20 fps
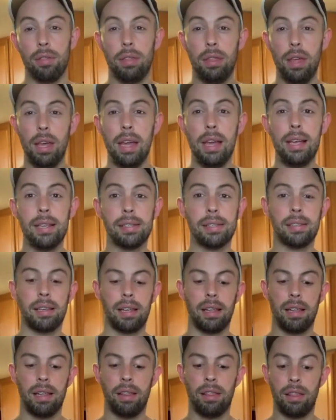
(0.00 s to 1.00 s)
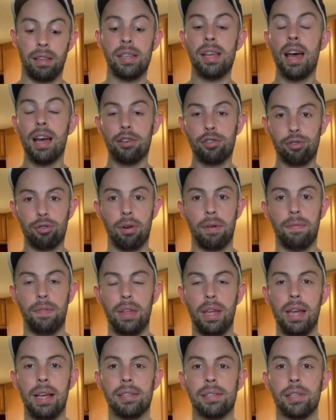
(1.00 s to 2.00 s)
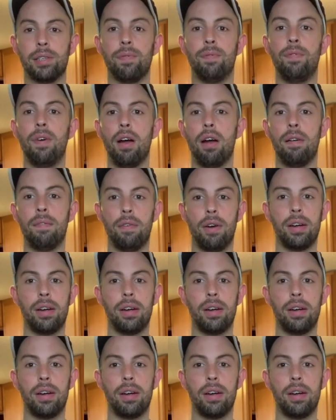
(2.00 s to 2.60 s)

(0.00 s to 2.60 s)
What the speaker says: The texture of these is very,